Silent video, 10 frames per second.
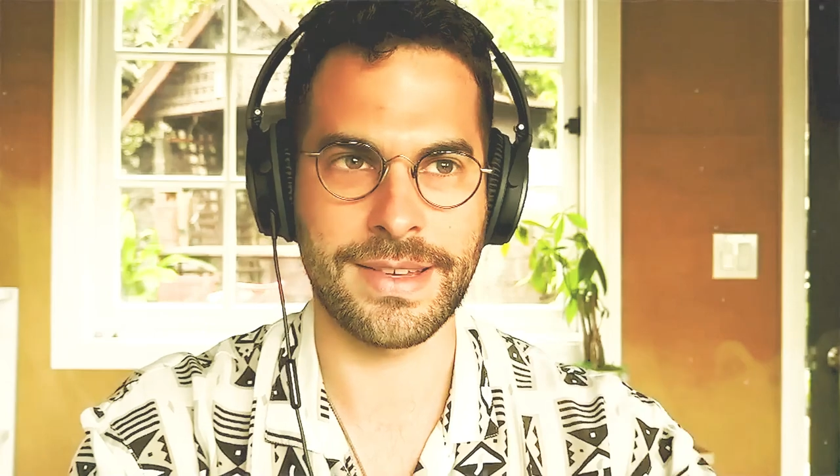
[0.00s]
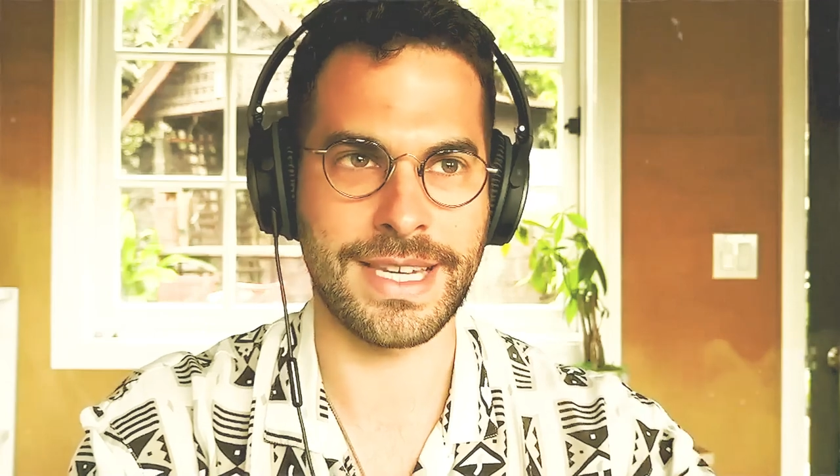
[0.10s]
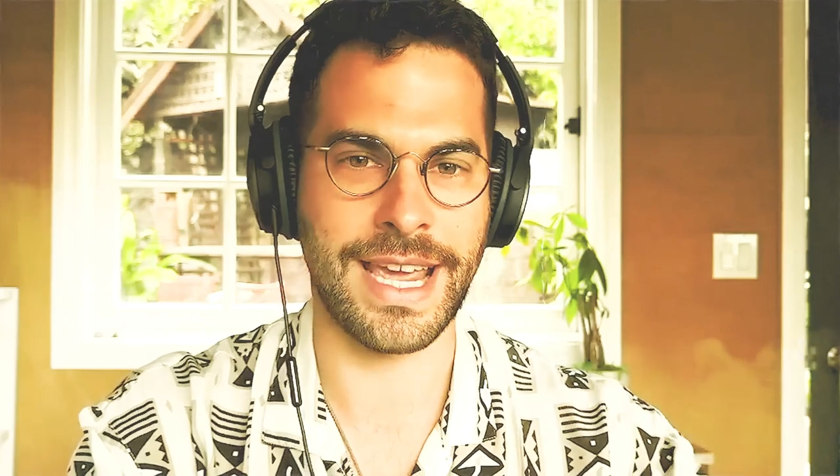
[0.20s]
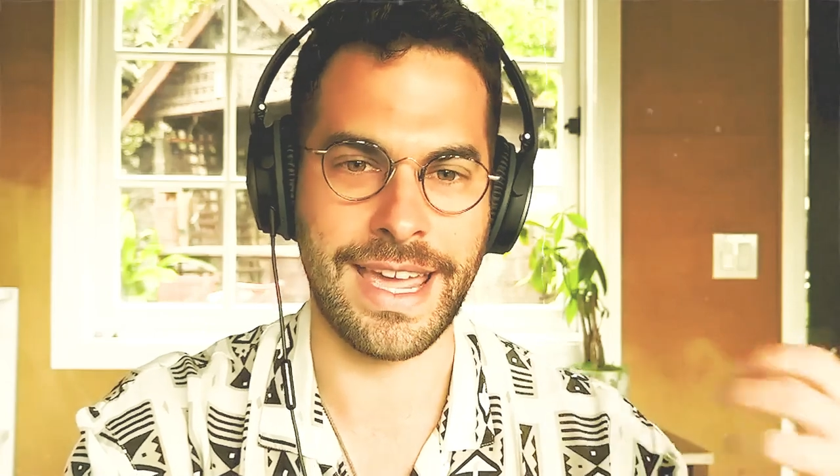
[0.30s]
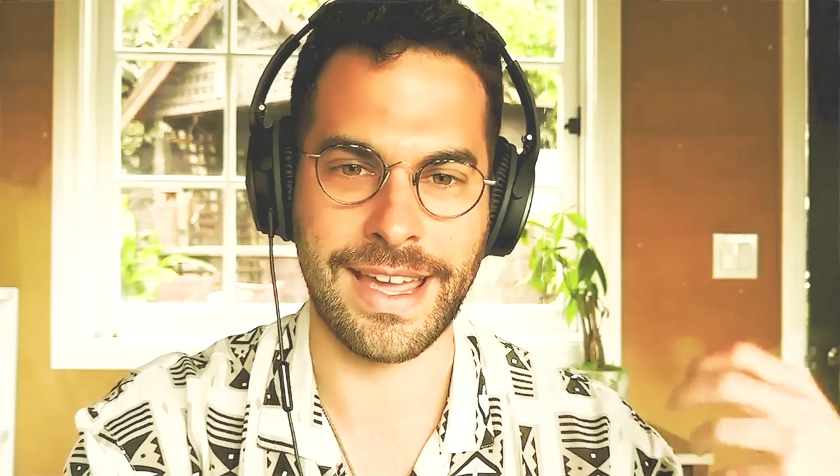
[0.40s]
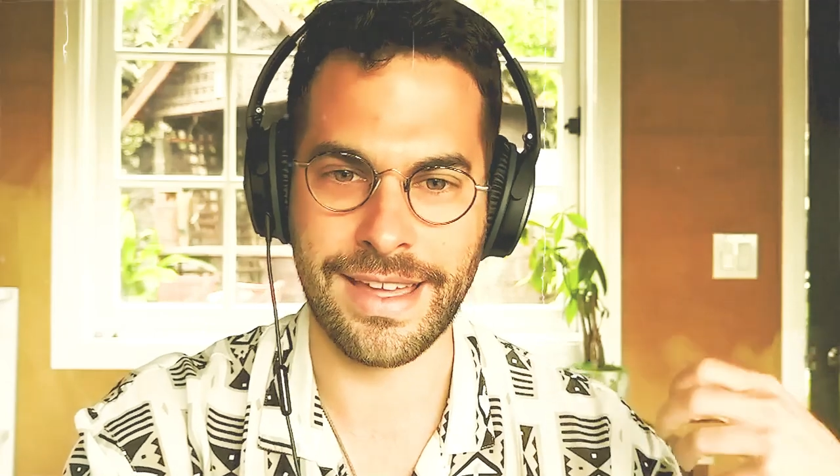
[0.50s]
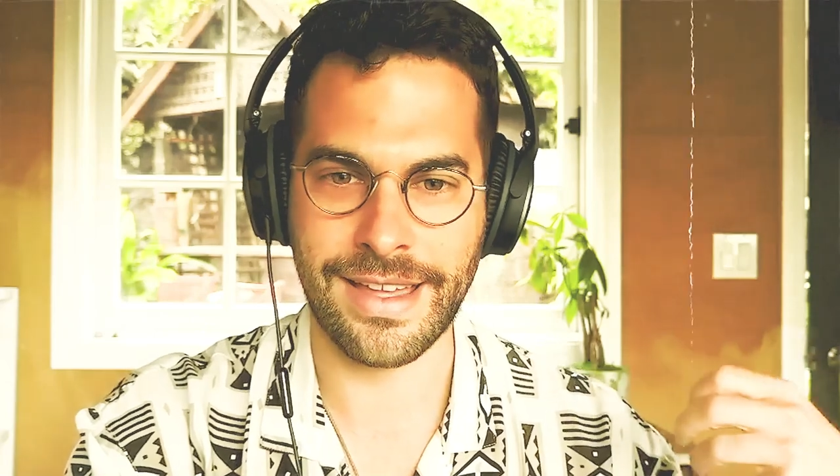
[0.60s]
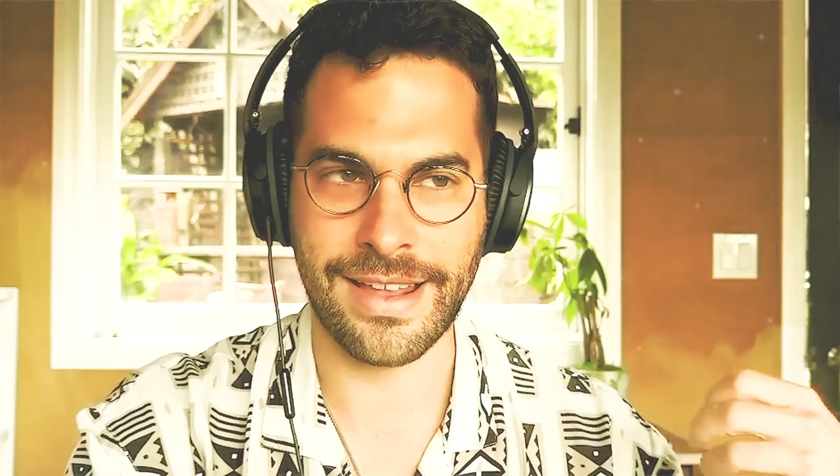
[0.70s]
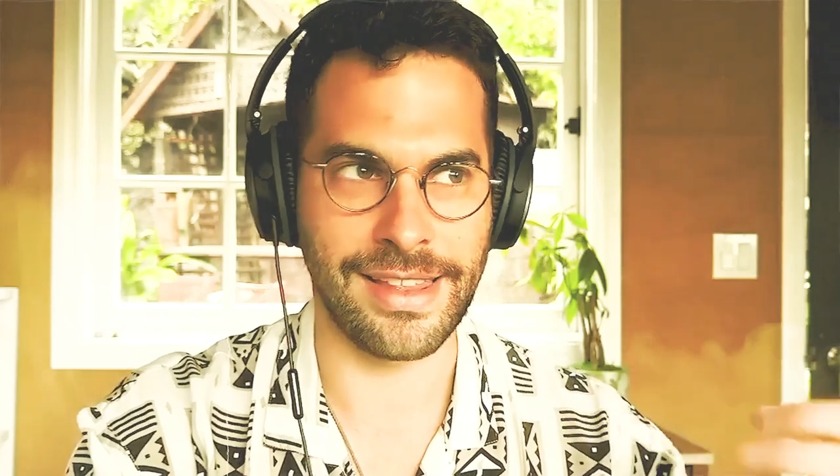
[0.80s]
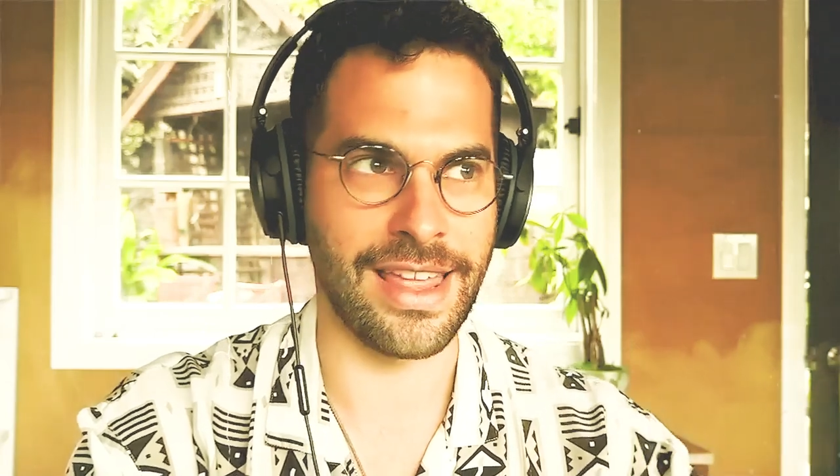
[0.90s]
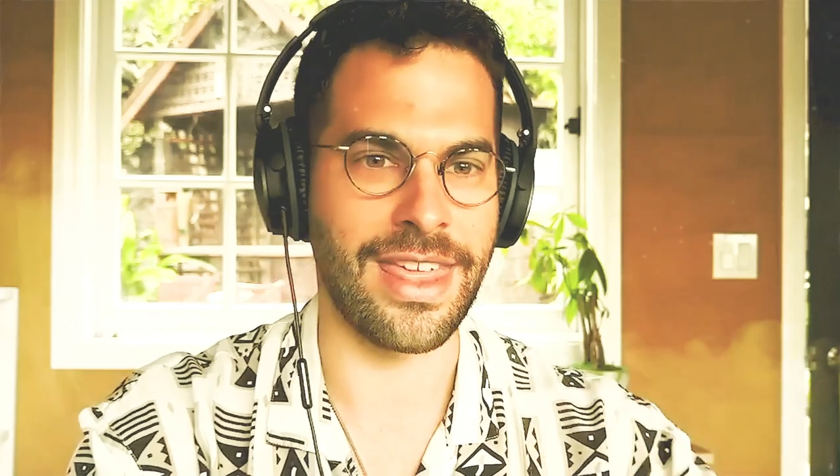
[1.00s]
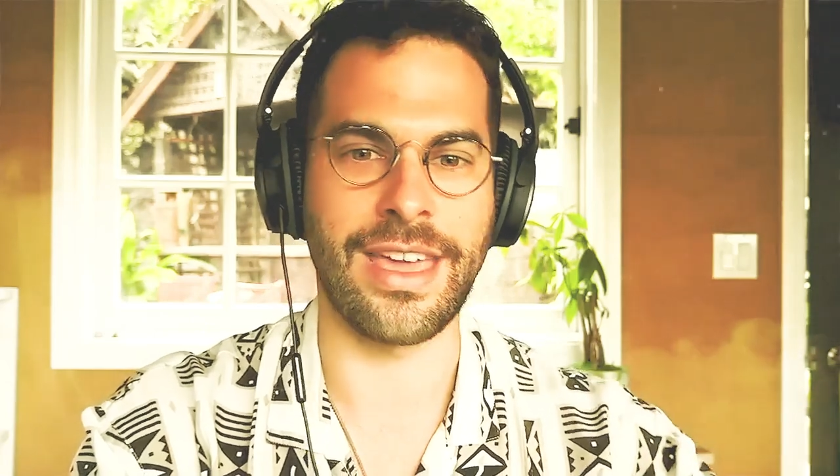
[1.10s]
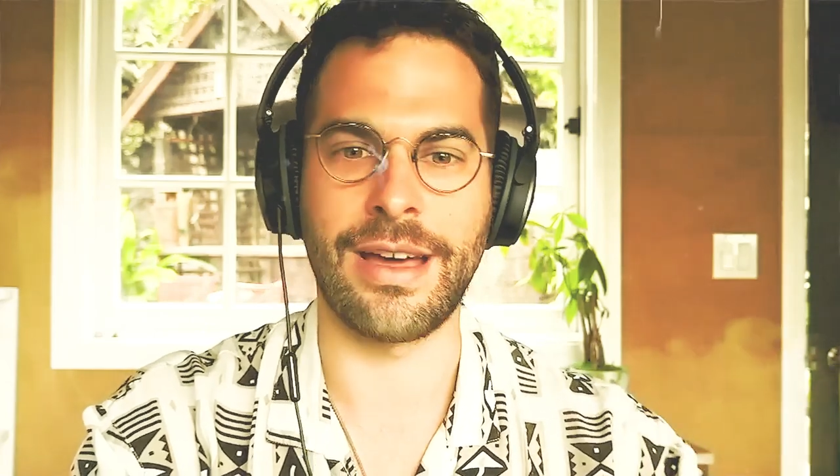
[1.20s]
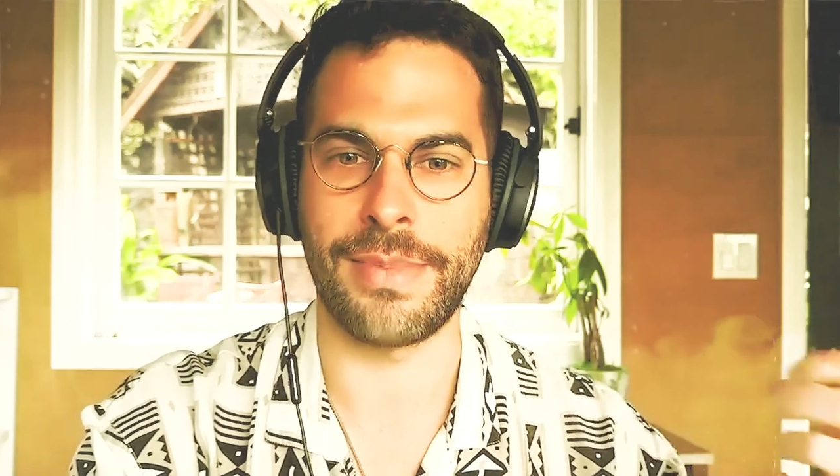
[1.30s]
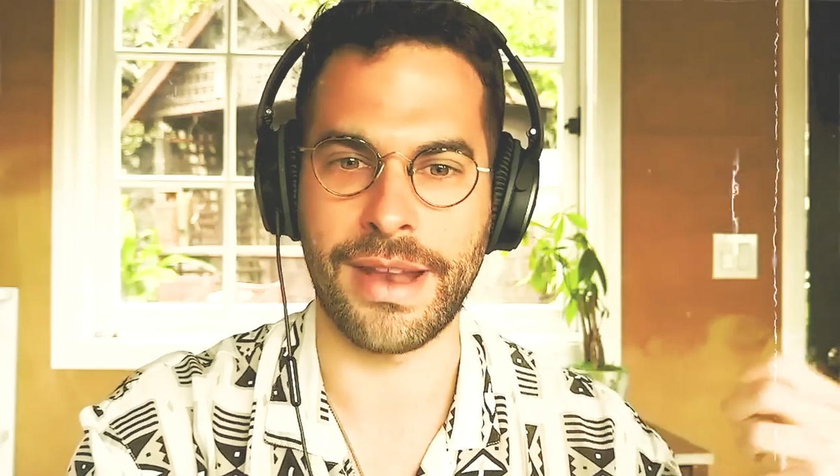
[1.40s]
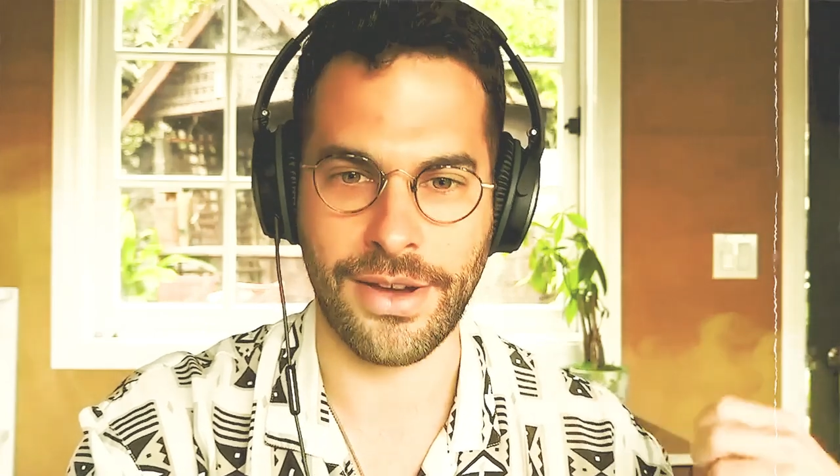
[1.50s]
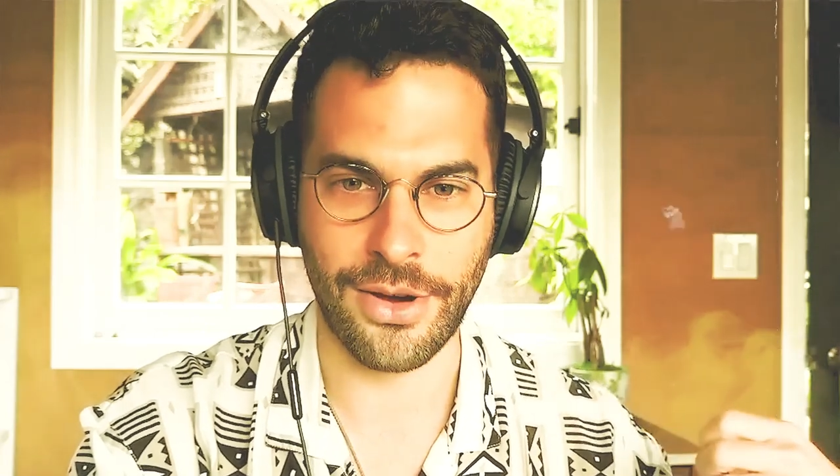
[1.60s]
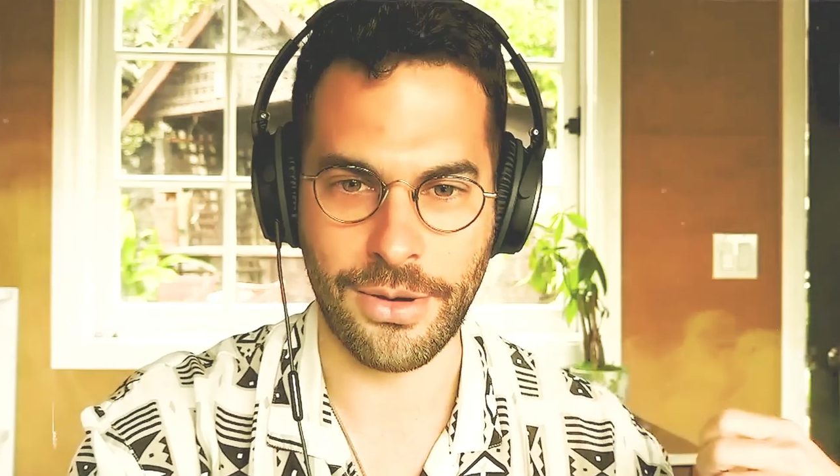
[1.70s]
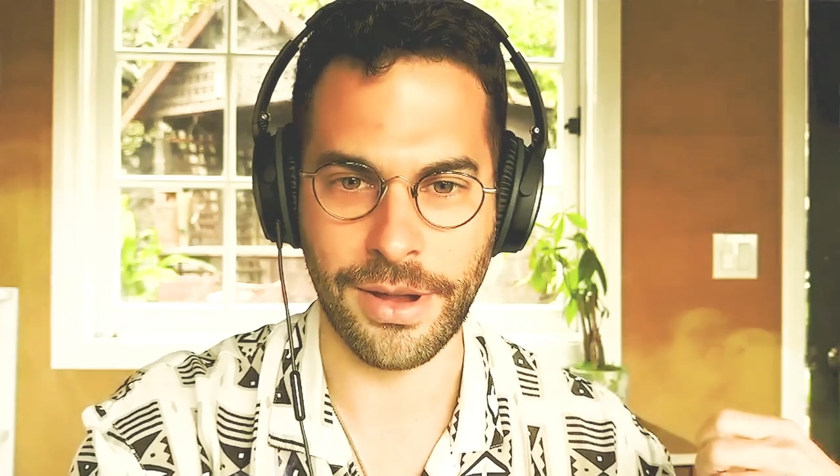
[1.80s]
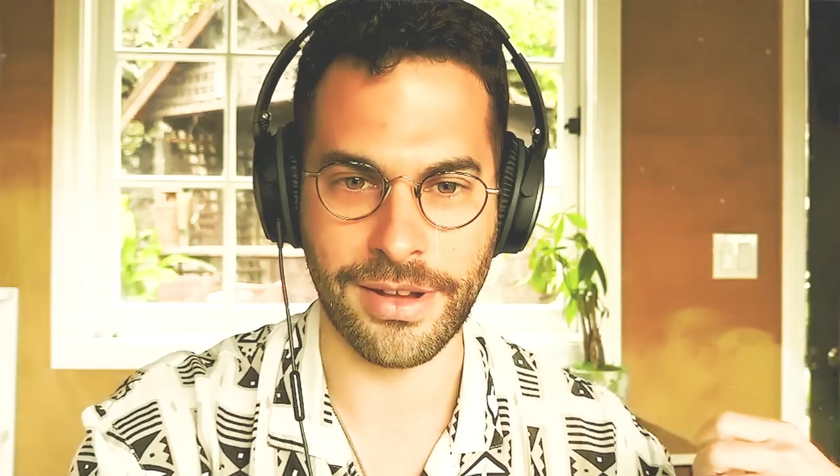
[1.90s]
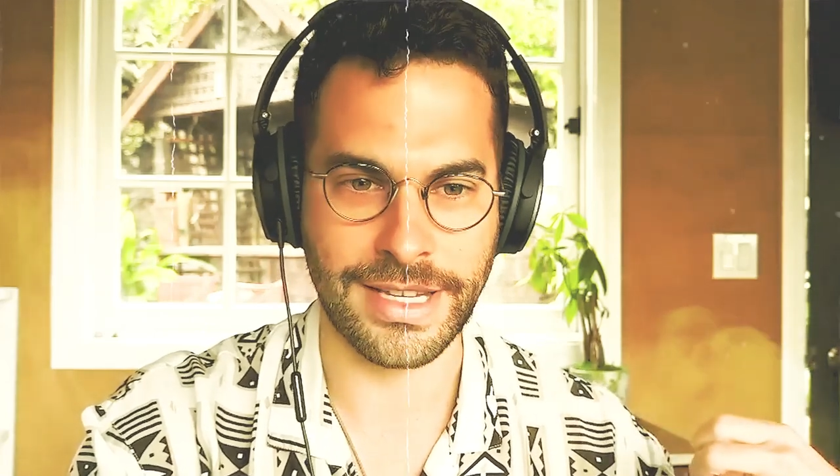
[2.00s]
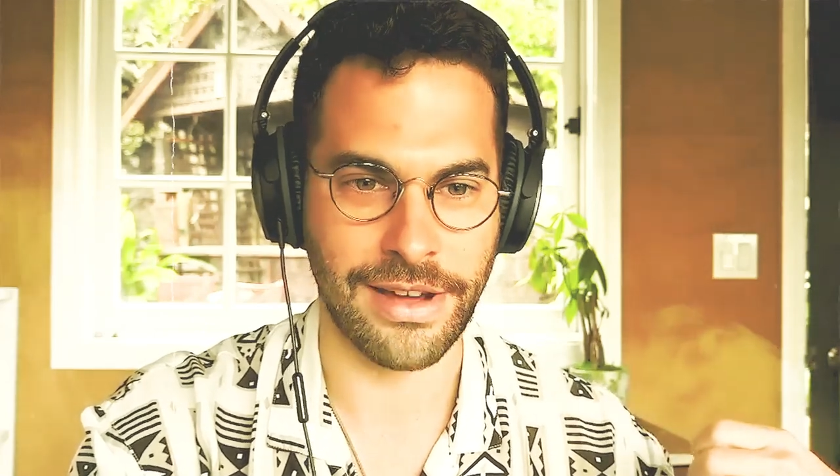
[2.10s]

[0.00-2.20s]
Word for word: take lithium and cobalt